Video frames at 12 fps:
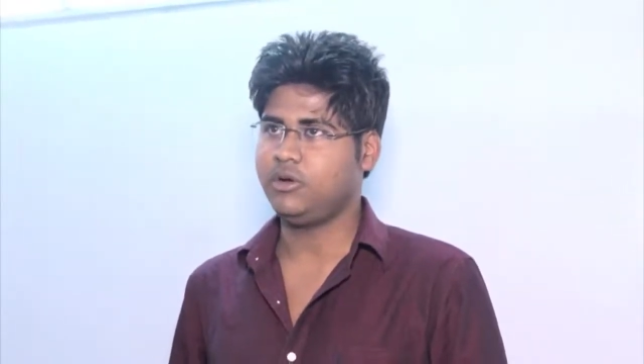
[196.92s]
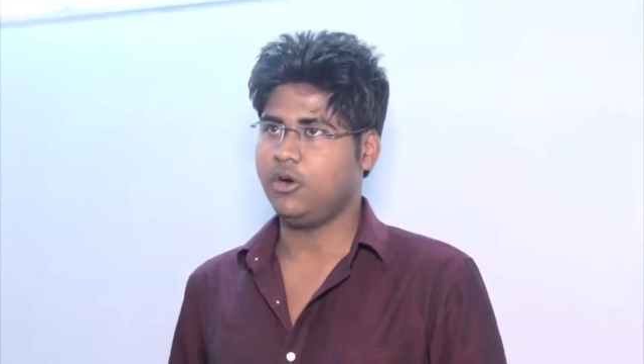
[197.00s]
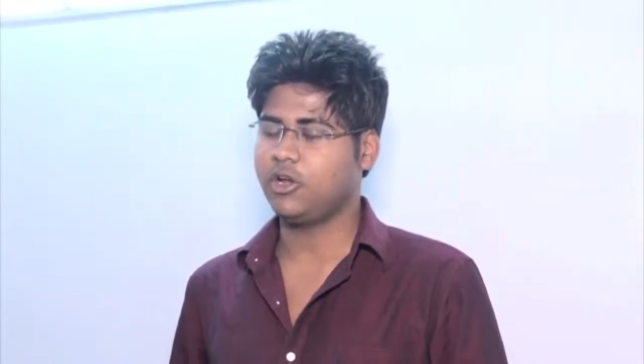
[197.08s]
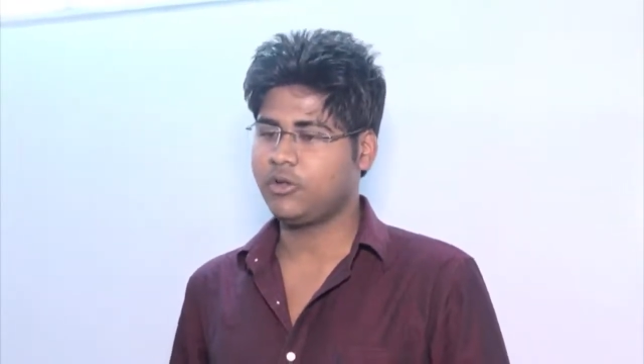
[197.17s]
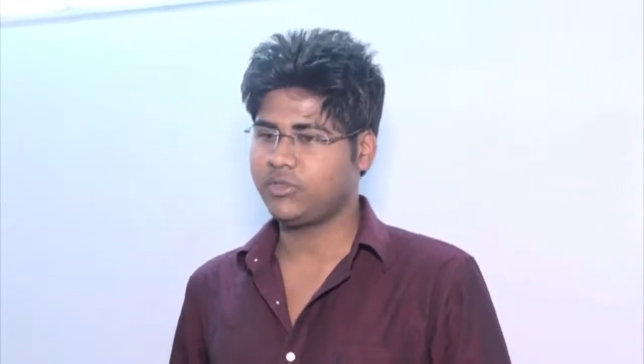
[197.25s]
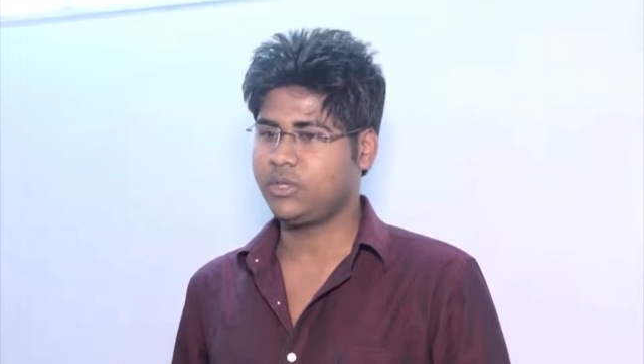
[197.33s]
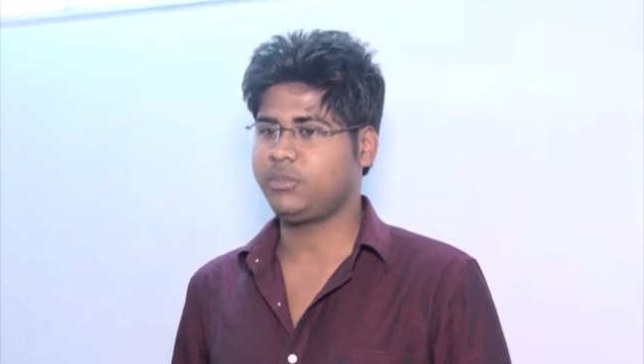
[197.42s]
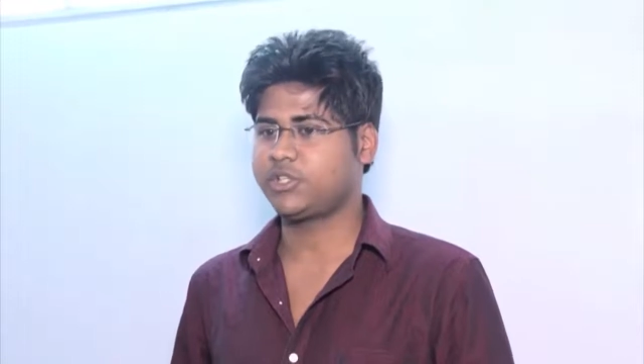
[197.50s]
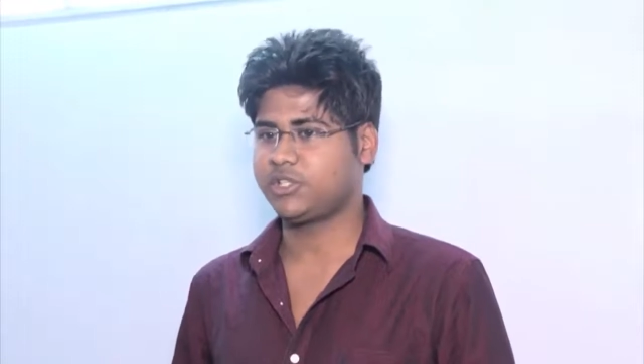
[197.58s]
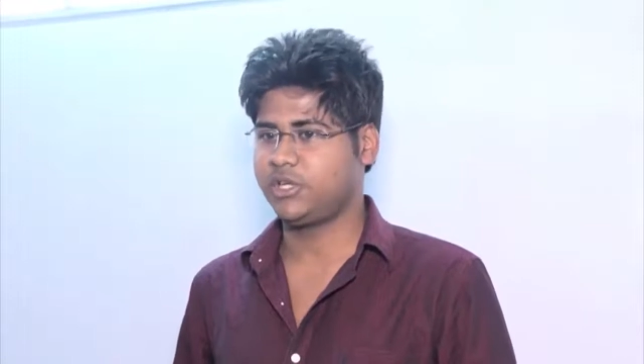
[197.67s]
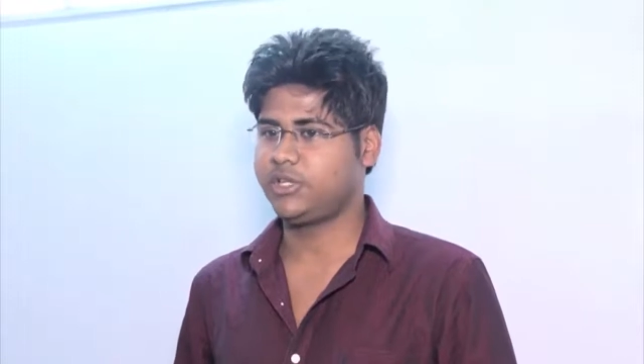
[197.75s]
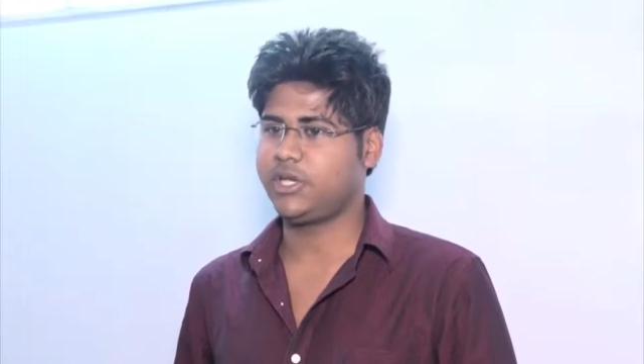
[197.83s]
all of the
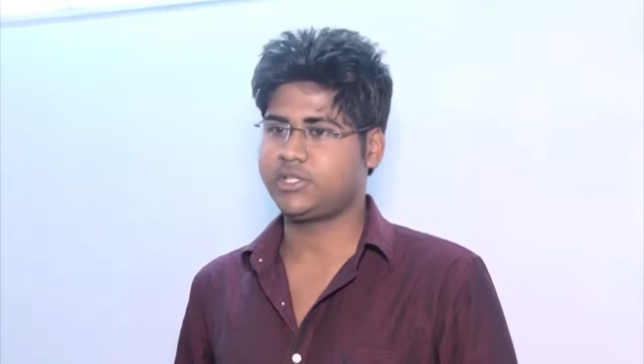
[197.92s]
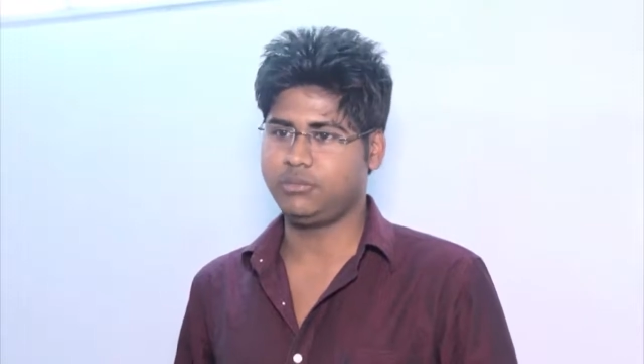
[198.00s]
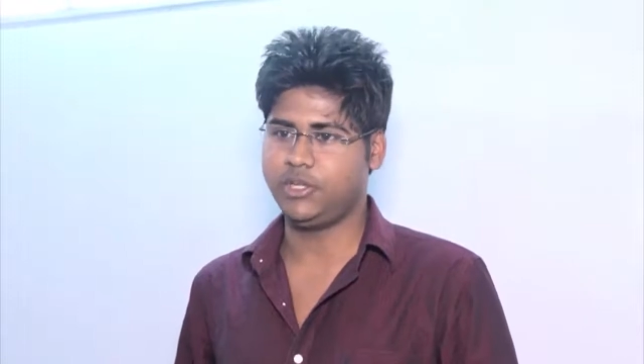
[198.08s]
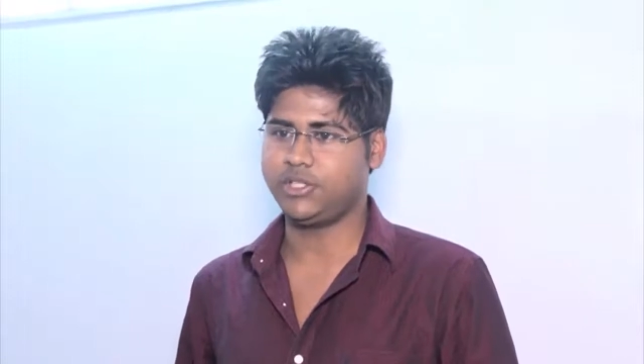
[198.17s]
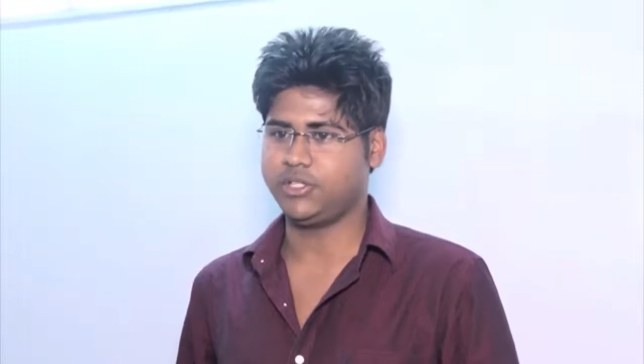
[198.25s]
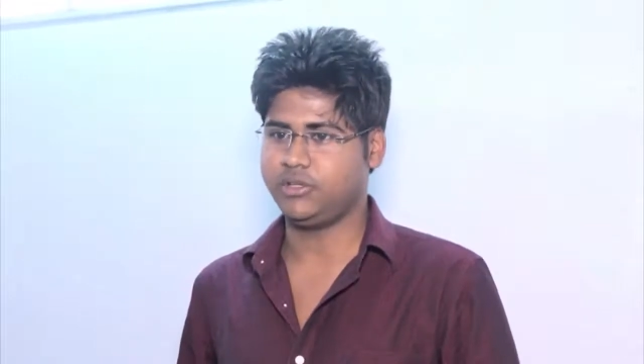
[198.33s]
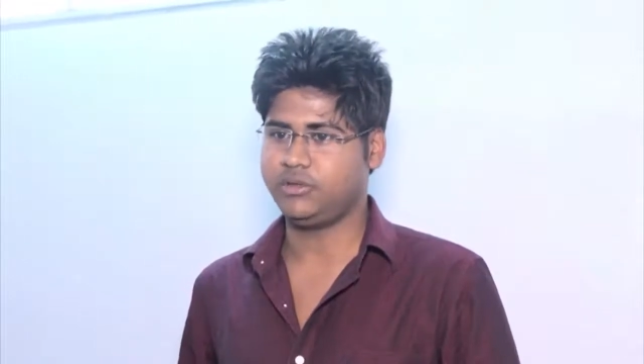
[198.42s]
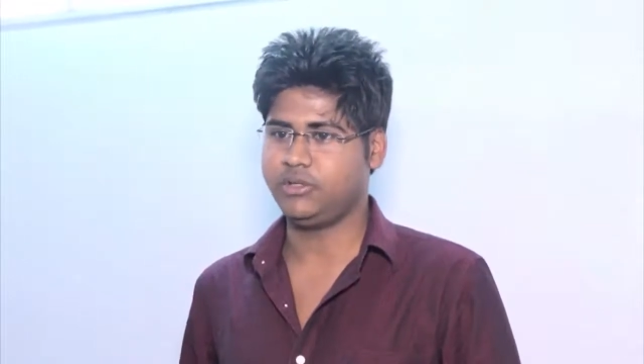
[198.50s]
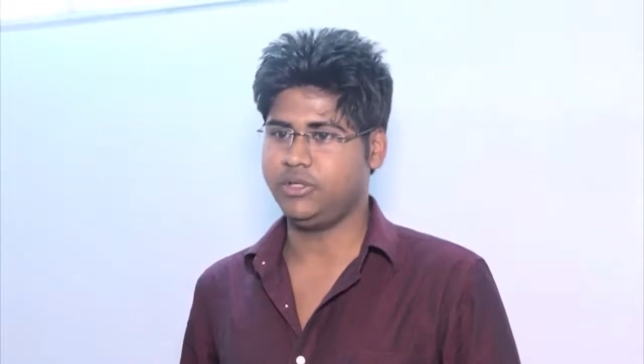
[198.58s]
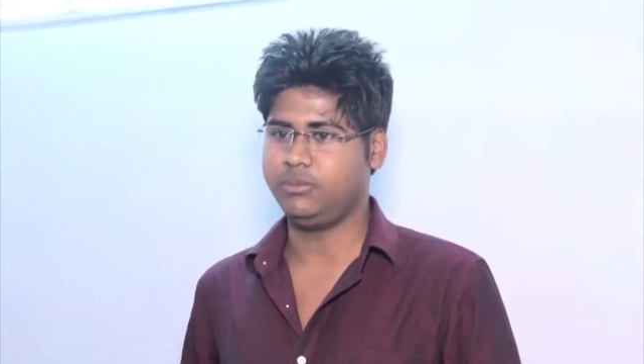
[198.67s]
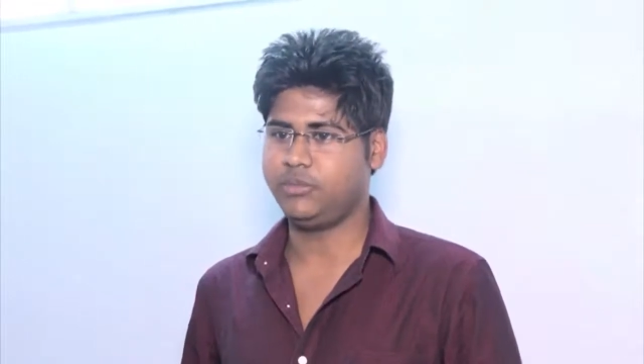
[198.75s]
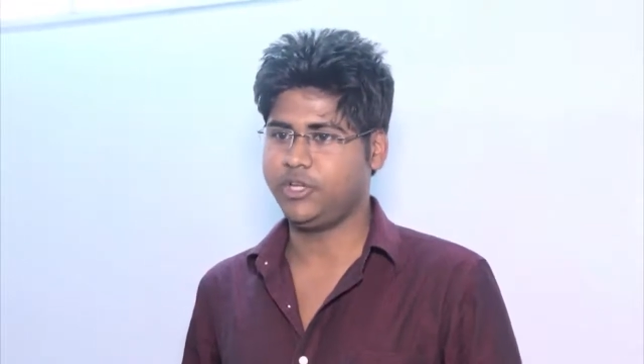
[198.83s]
puzzle in examination,
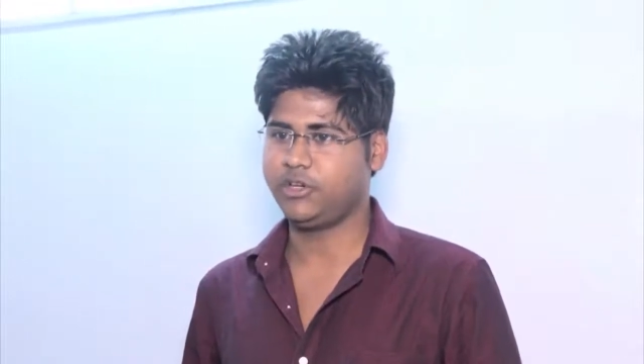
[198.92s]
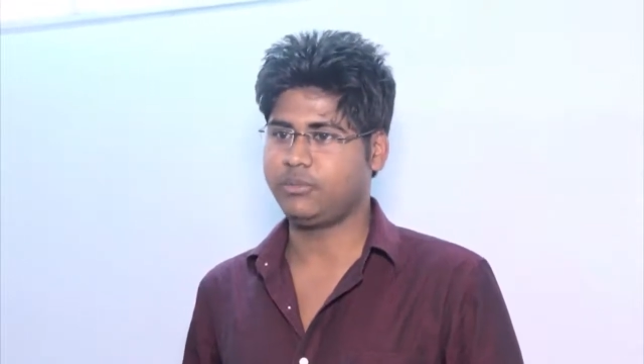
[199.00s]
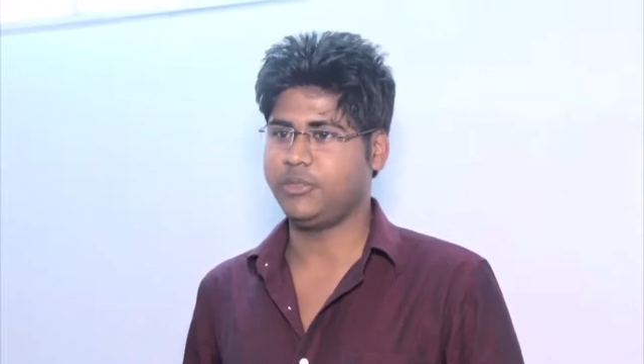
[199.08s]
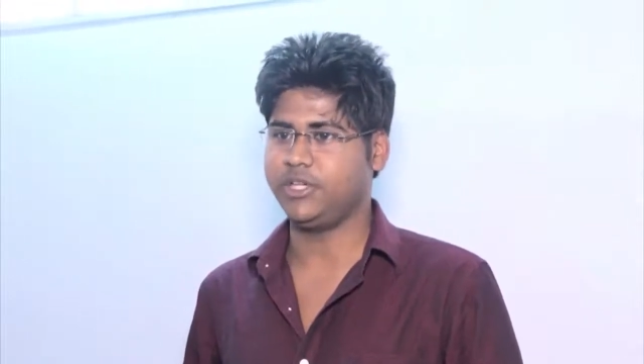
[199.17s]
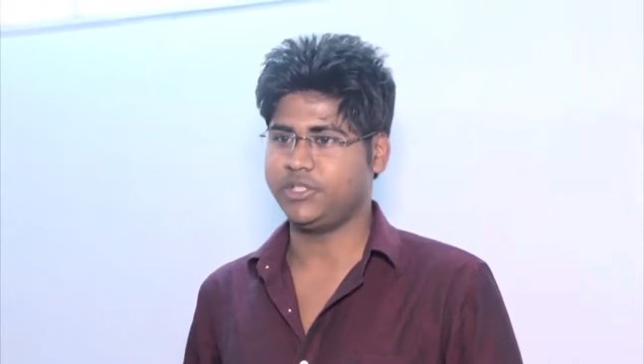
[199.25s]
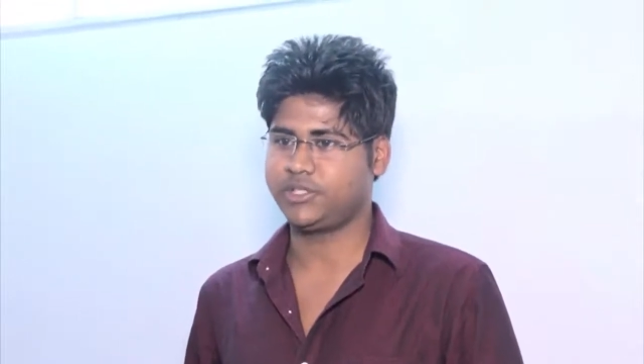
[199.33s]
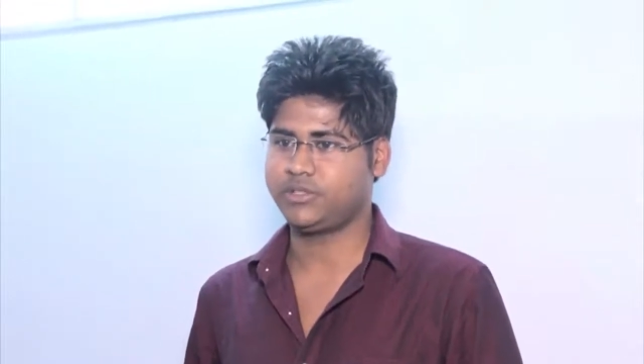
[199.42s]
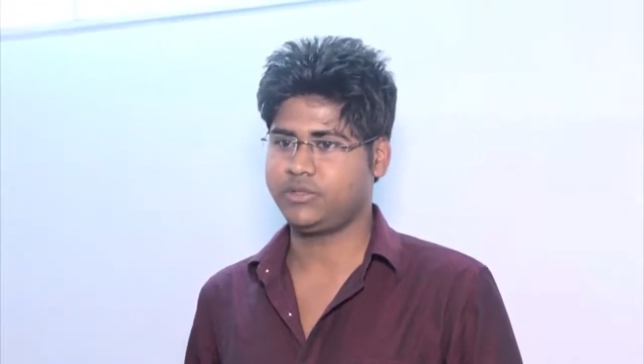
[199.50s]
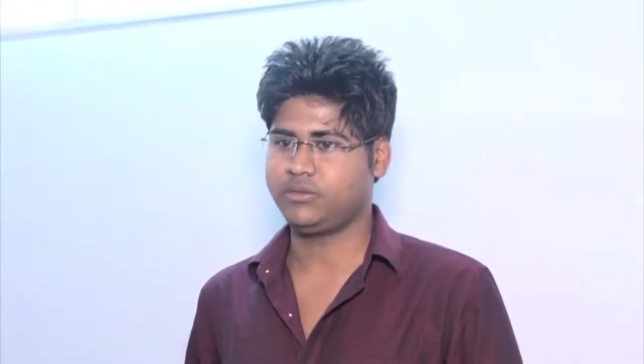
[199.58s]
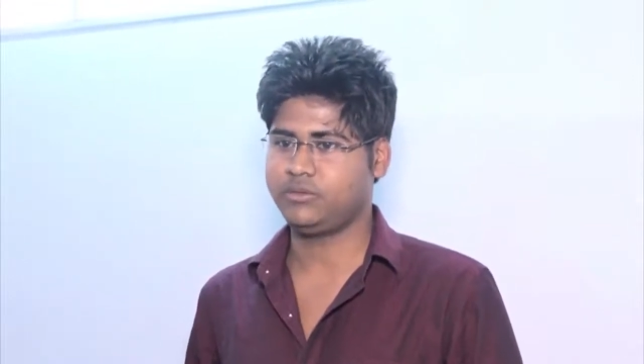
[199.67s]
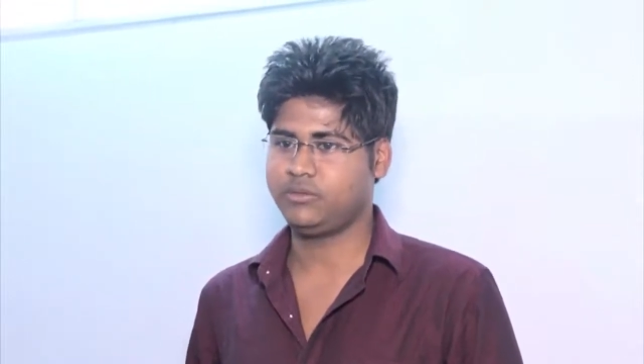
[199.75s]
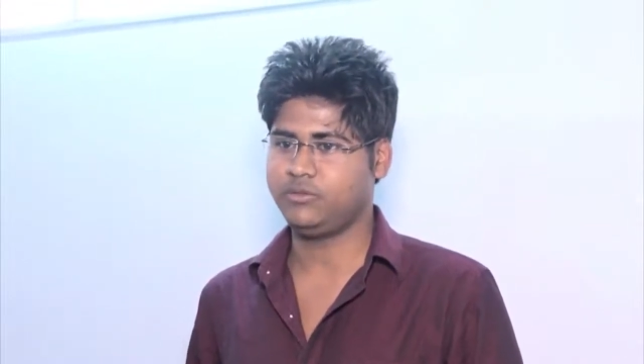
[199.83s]
in pre or mains.